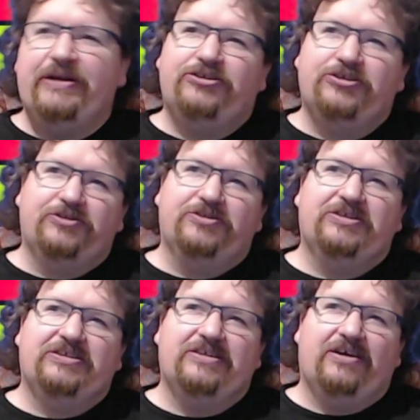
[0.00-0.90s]

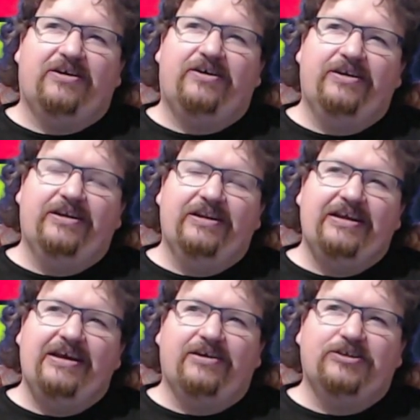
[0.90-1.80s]
pictures on
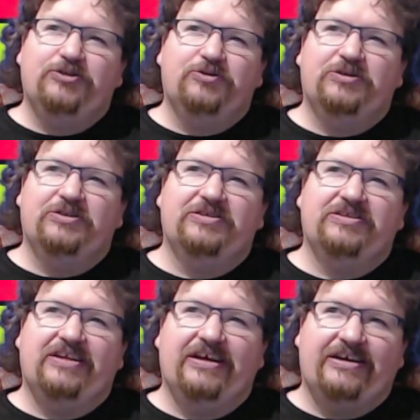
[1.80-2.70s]
the
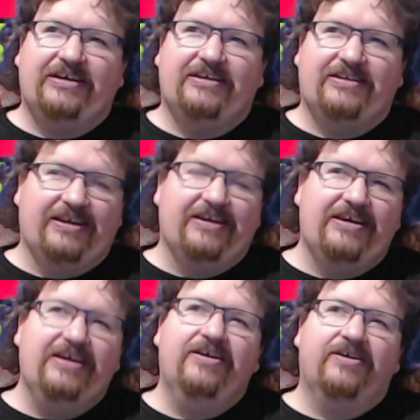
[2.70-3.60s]
actual like thing
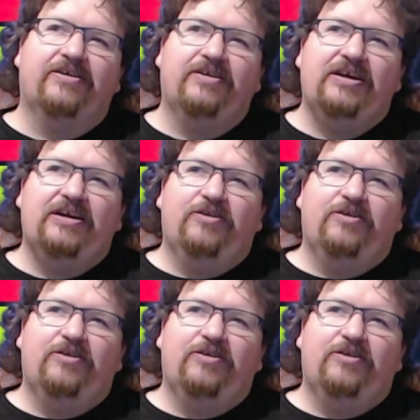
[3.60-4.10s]
here